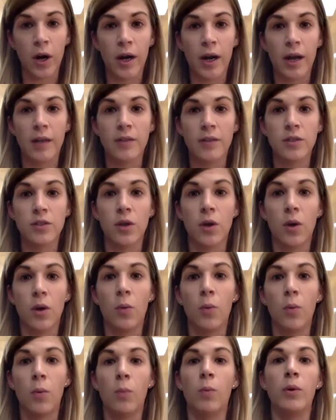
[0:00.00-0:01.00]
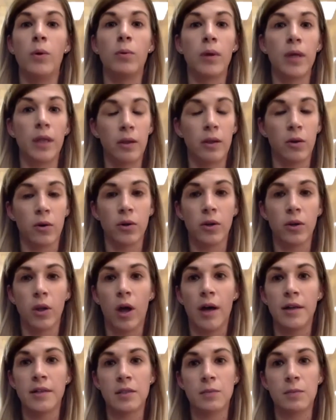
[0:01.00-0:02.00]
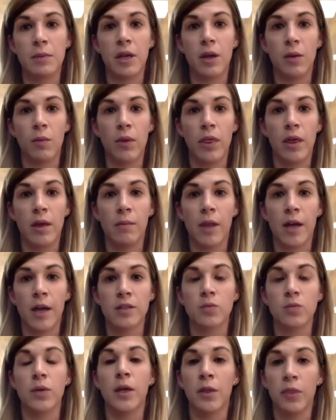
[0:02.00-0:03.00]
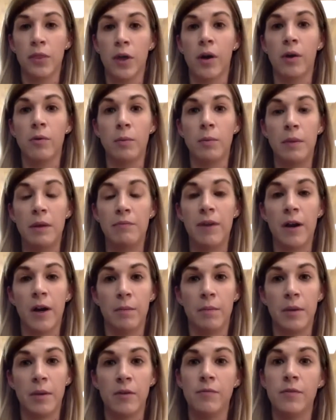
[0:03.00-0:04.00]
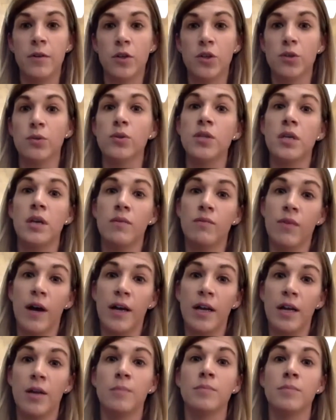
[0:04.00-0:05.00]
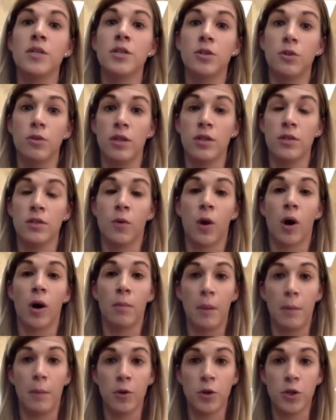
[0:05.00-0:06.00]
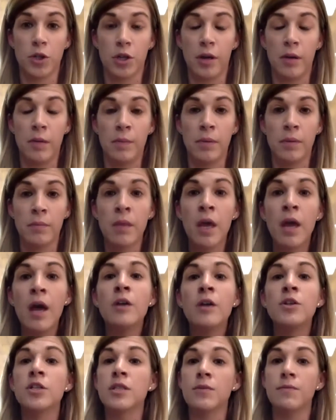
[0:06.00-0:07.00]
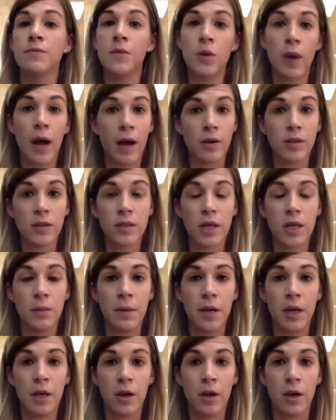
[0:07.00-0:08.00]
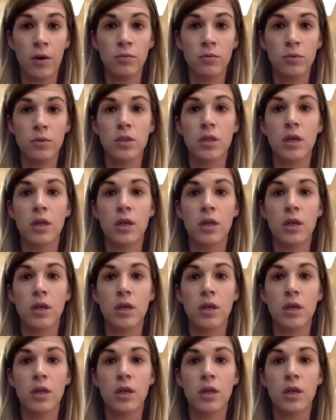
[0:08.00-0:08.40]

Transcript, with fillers: And so we really learned a lot in speaking with him last week and thought it would be very beneficial to invite him to do this for our membership. Just a few housekeeping notes.